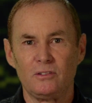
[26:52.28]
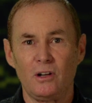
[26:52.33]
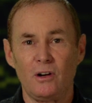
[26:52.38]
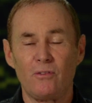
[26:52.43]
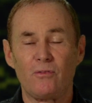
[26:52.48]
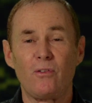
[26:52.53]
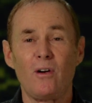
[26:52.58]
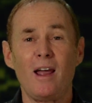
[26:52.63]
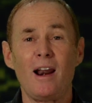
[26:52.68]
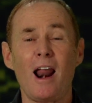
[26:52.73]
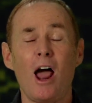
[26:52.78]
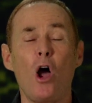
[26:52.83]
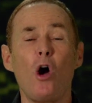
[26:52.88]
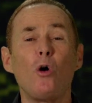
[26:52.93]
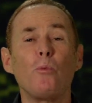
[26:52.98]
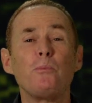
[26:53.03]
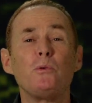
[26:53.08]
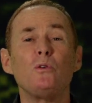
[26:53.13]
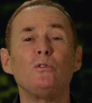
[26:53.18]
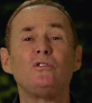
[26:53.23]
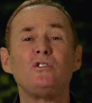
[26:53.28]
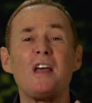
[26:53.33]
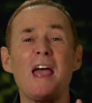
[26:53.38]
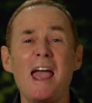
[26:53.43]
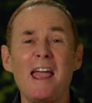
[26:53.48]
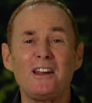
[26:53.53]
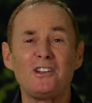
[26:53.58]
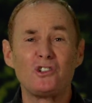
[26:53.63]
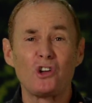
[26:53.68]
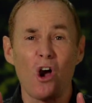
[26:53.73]
Dear friend, I hope you
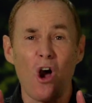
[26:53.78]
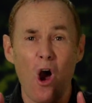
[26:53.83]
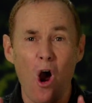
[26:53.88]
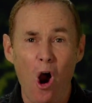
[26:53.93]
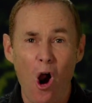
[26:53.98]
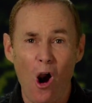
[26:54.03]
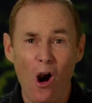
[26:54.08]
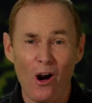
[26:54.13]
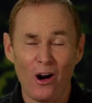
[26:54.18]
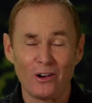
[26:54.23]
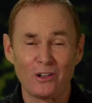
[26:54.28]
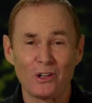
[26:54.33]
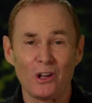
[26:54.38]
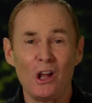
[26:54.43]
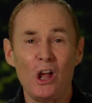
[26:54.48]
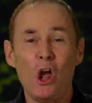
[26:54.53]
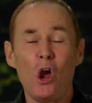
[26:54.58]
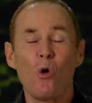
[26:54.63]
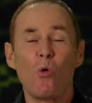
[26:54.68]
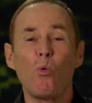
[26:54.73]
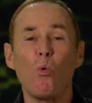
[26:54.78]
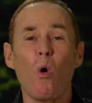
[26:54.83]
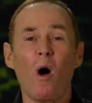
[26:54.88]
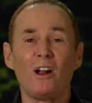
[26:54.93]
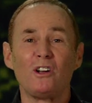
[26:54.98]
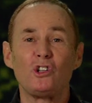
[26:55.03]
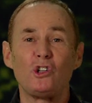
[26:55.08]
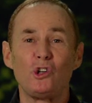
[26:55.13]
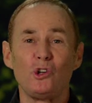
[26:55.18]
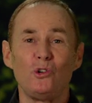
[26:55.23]
take to heart
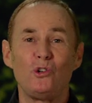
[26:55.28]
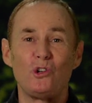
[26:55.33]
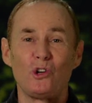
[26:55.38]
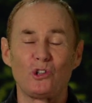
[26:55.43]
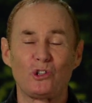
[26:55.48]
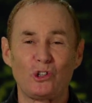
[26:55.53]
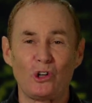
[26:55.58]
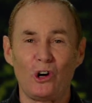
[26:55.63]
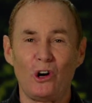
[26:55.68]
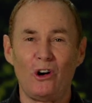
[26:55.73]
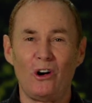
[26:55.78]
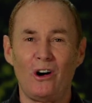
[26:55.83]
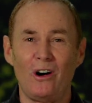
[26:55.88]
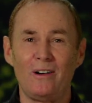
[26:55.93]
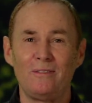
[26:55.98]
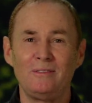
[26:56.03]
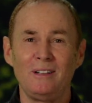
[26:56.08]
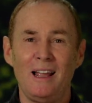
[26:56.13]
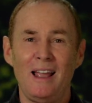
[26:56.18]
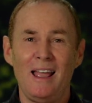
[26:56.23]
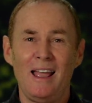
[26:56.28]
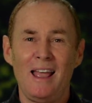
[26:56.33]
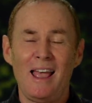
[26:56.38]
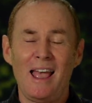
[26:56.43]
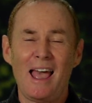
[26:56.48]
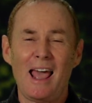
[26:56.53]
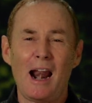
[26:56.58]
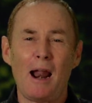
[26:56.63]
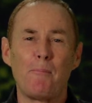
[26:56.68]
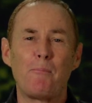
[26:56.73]
what you just heard.
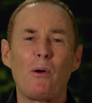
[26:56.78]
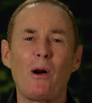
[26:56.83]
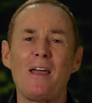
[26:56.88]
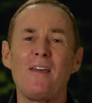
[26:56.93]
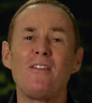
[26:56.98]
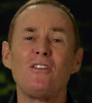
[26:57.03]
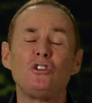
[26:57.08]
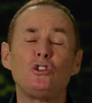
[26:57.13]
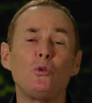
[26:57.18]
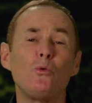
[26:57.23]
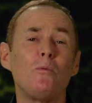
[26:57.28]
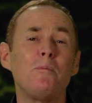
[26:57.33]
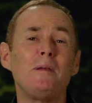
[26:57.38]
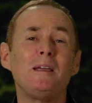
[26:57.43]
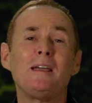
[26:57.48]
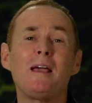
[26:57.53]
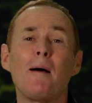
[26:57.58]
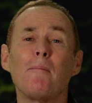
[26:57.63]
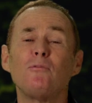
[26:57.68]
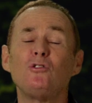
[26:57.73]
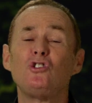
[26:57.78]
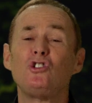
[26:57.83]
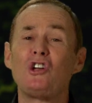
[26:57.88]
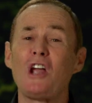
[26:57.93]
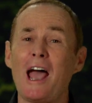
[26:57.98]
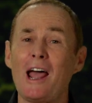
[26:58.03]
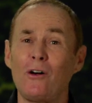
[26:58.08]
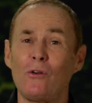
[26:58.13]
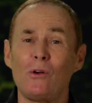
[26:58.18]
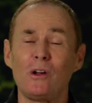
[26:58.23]
And I pray that you would become
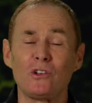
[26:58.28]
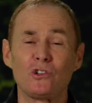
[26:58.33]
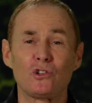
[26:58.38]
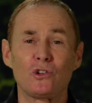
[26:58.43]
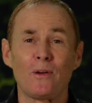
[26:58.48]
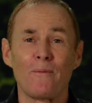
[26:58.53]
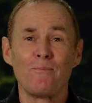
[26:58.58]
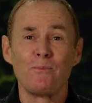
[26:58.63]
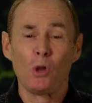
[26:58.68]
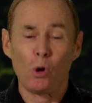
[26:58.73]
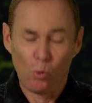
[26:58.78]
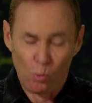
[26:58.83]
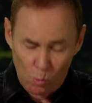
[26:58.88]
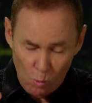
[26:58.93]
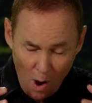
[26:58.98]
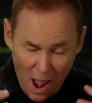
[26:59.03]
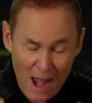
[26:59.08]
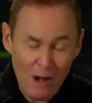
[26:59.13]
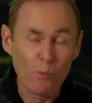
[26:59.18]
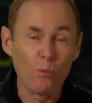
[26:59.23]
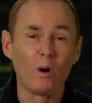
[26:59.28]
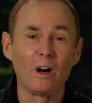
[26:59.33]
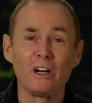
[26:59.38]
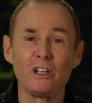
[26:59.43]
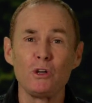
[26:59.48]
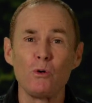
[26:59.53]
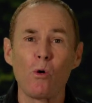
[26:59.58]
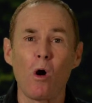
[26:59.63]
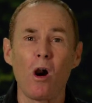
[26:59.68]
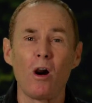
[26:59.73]
generous right where
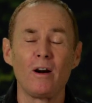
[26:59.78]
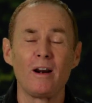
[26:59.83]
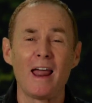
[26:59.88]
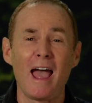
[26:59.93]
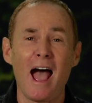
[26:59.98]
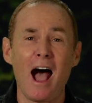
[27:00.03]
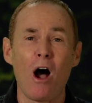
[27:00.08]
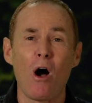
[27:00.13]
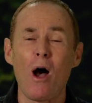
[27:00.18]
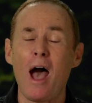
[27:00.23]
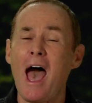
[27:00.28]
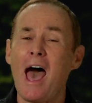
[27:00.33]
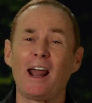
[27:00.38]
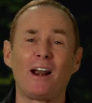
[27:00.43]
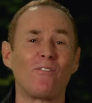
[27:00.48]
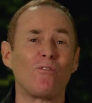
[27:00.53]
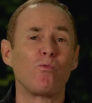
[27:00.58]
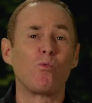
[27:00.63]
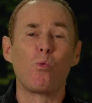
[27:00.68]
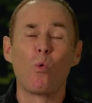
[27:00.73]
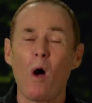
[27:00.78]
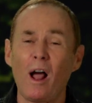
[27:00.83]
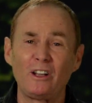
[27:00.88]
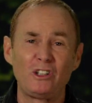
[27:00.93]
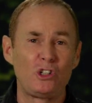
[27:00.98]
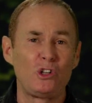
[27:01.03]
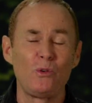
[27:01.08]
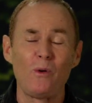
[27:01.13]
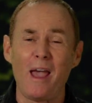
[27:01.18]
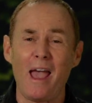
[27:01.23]
you are now, out of
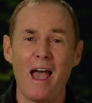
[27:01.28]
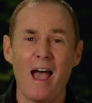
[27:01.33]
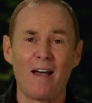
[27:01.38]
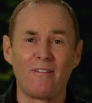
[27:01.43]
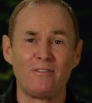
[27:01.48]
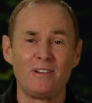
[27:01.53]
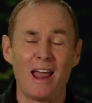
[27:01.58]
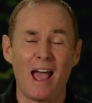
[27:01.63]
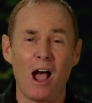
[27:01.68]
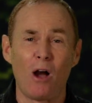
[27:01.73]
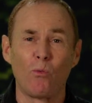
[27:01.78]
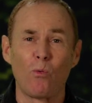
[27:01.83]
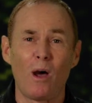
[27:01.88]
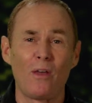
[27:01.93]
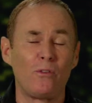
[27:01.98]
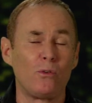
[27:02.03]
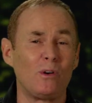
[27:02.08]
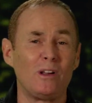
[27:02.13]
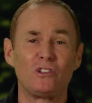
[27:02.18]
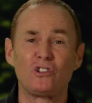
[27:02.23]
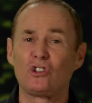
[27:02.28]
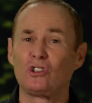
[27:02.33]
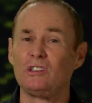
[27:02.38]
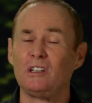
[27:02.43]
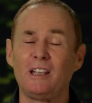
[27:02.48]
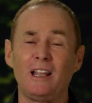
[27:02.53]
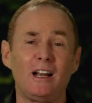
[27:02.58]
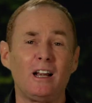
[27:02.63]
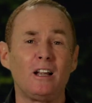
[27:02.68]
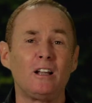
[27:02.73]
what you have now, whether it's
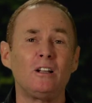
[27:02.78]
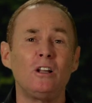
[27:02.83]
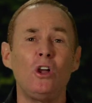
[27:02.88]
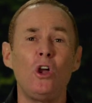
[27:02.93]
little